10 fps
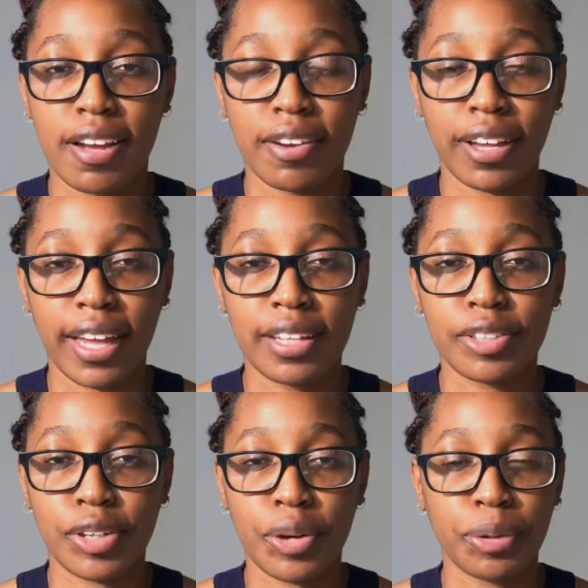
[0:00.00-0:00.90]
Okay,
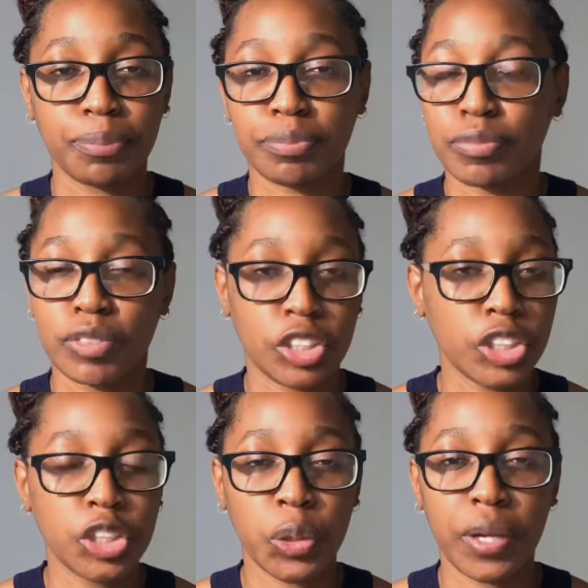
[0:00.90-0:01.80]
so just
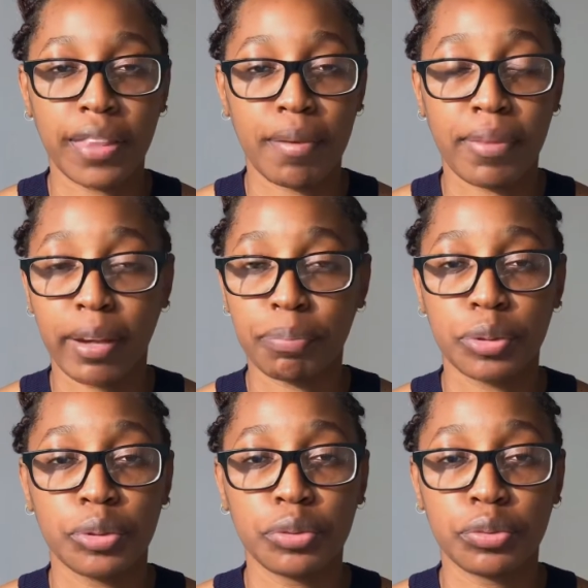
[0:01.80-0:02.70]
showing them that
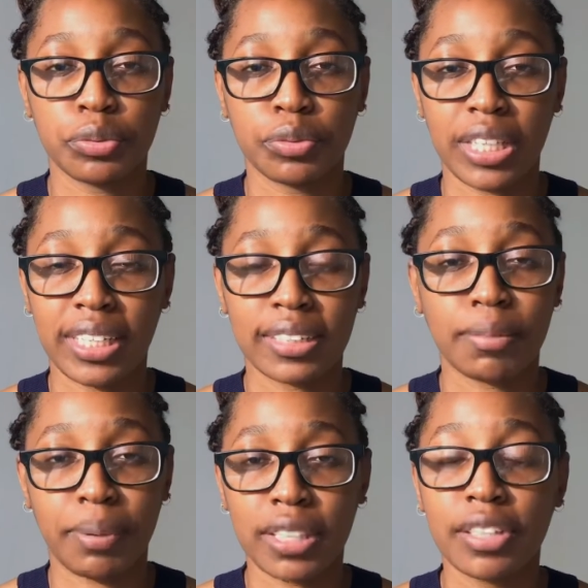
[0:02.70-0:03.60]
proof is the
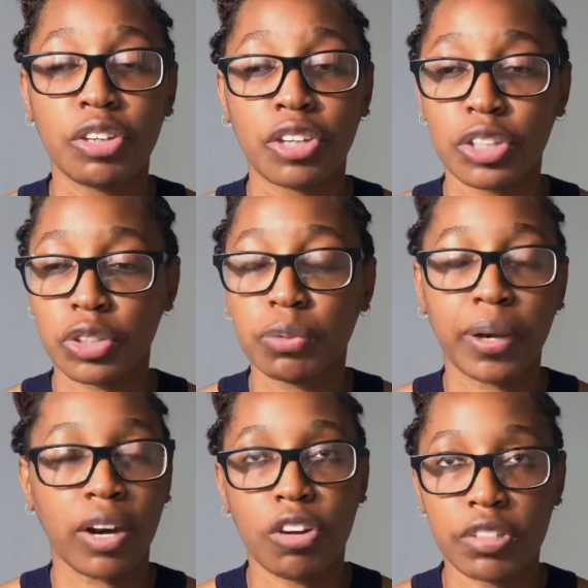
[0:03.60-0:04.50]
best thing you can do,
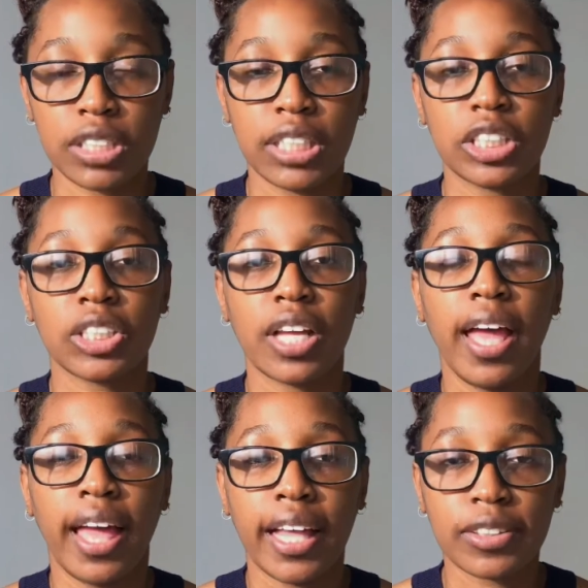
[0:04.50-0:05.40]
but obviously
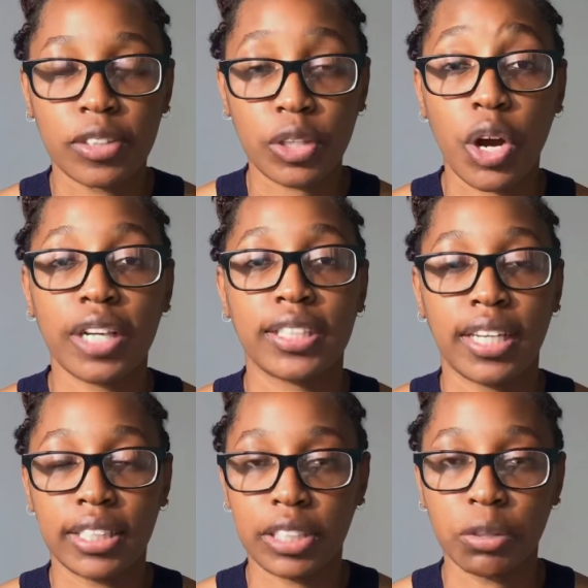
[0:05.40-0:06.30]
it's not a
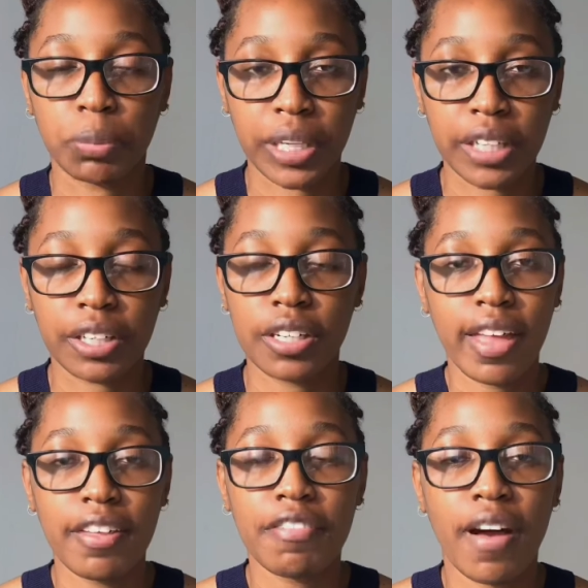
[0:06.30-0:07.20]
deal breaker.
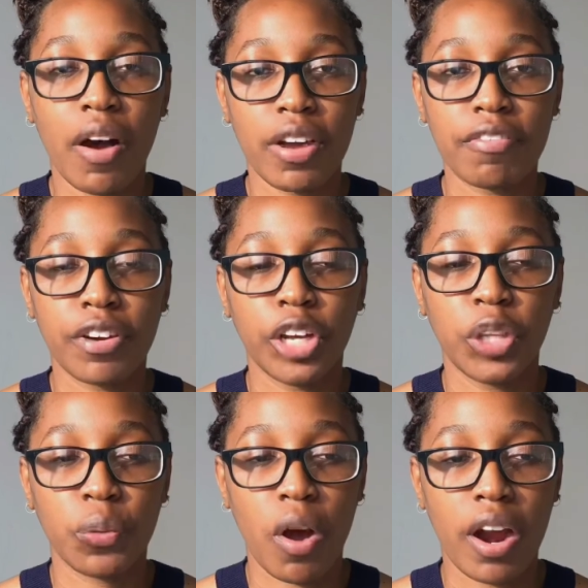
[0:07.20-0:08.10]
If, however,
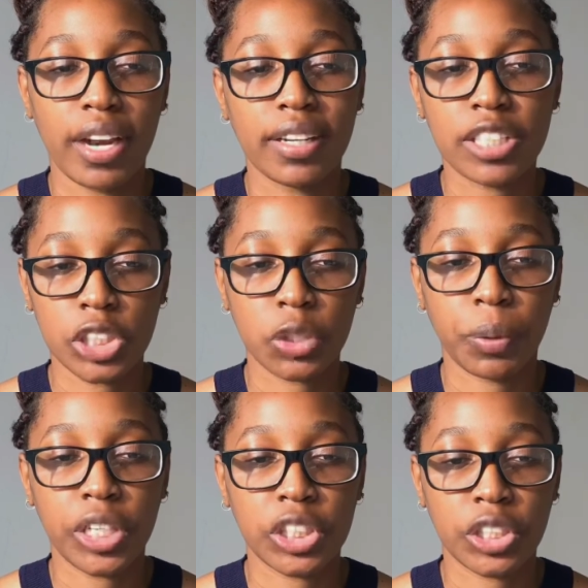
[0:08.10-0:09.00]
you are in a
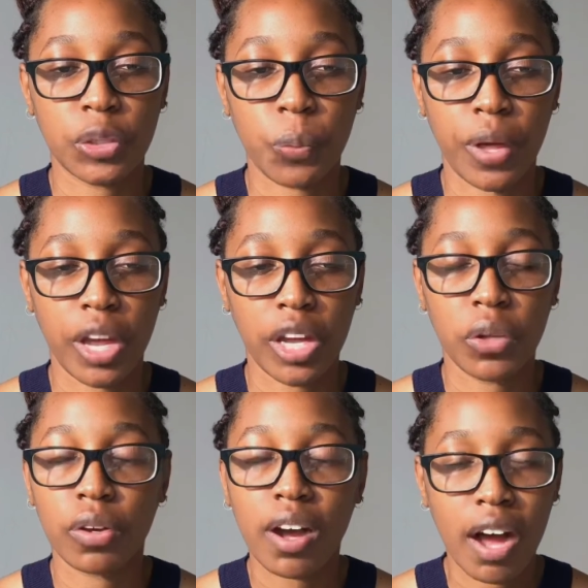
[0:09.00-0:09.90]
situation where you
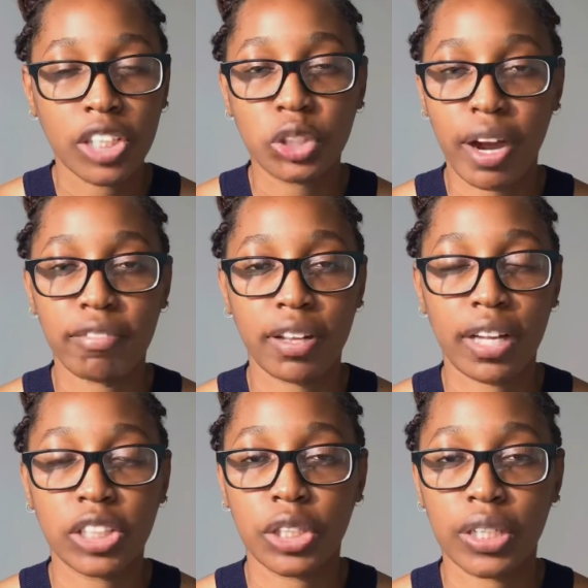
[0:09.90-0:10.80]
can't travel
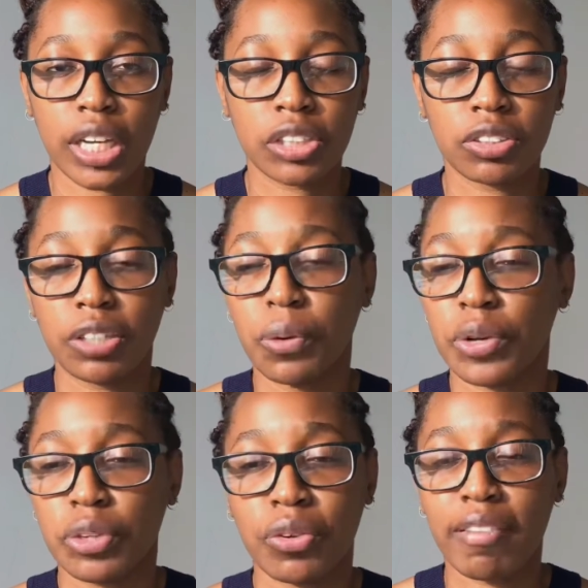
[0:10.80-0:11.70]
outside your country, or you
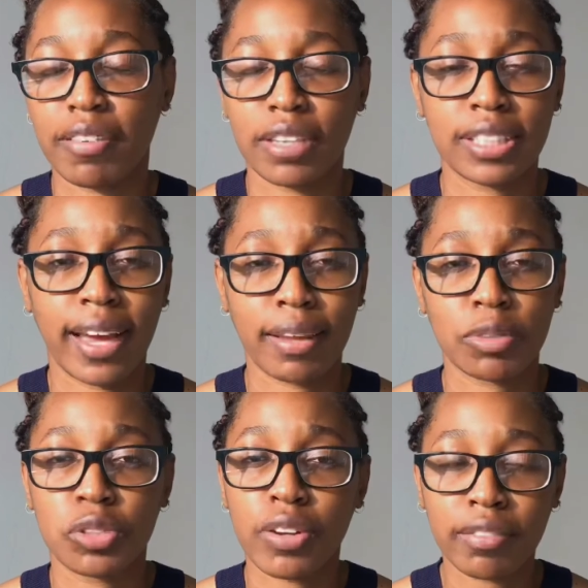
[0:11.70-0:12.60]
don't any time
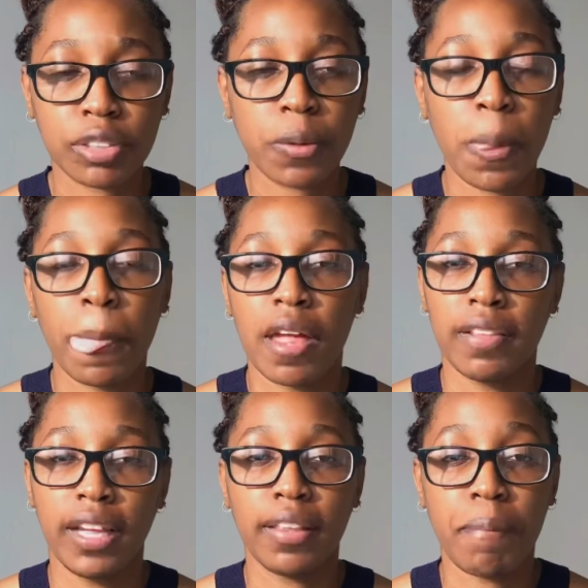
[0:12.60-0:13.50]
to travel,
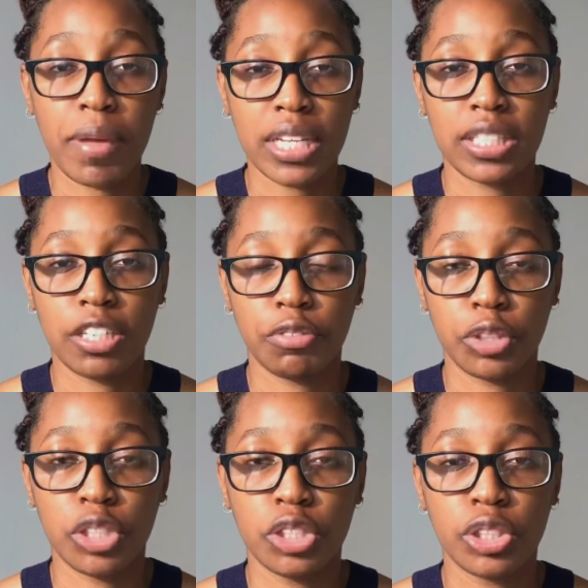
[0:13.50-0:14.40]
then the best thing for
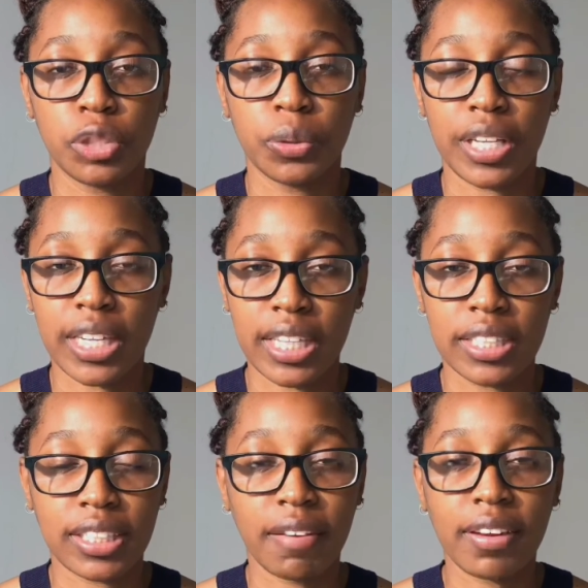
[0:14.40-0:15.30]
you to do is
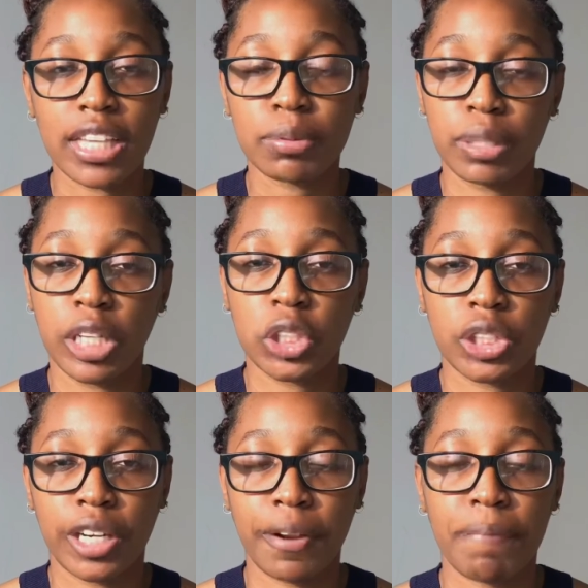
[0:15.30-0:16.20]
give an
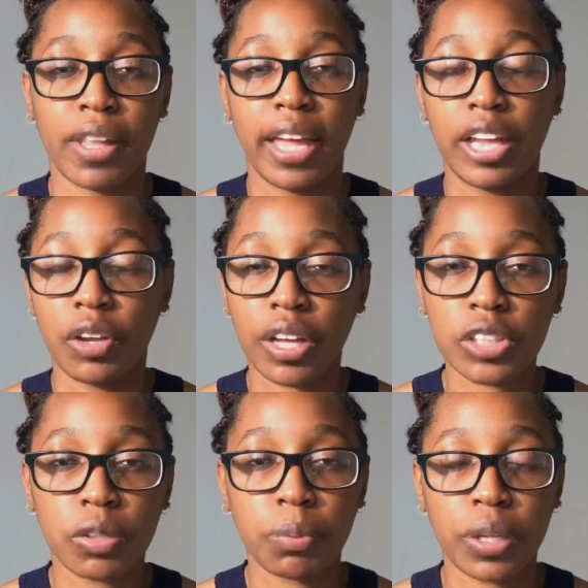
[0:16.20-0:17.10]
explanation in your
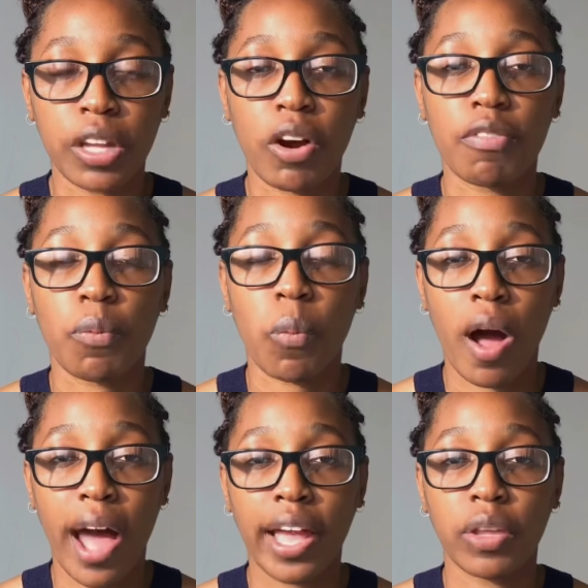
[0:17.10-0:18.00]
SOP of
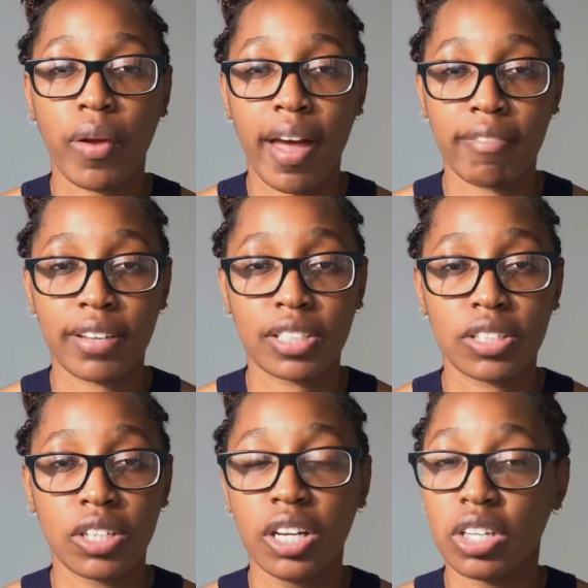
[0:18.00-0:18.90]
why you haven't
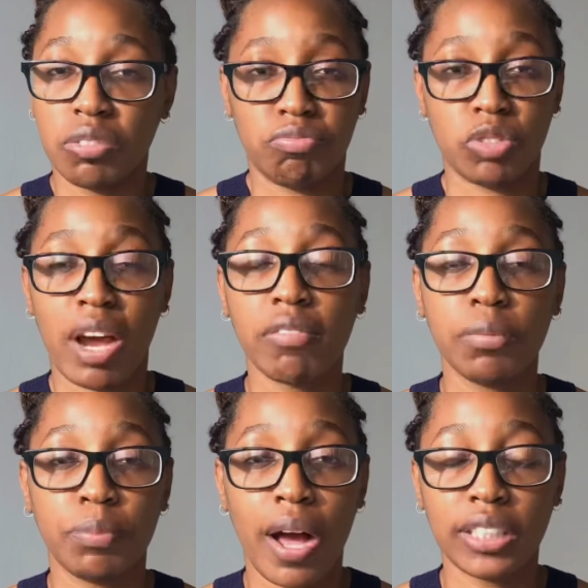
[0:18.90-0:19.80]
traveled
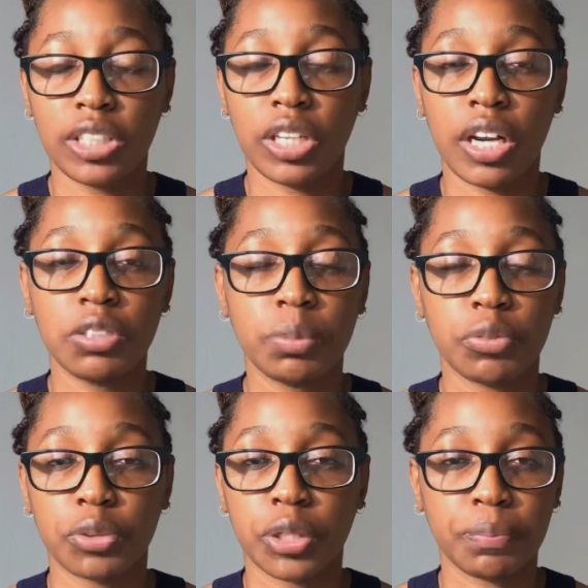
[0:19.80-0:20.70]
outside your country
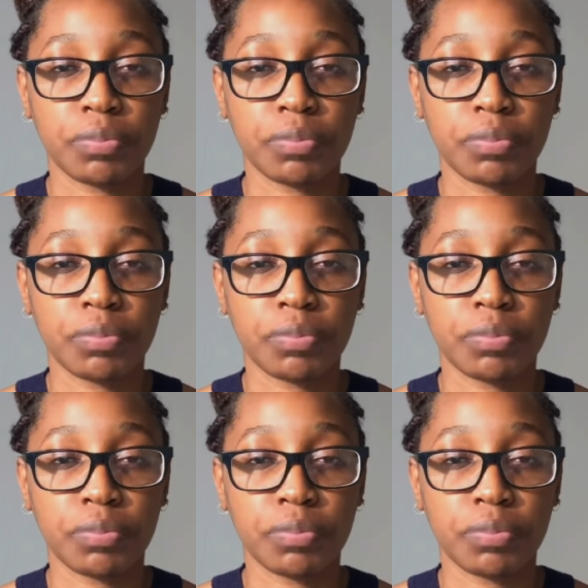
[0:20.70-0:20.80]
before.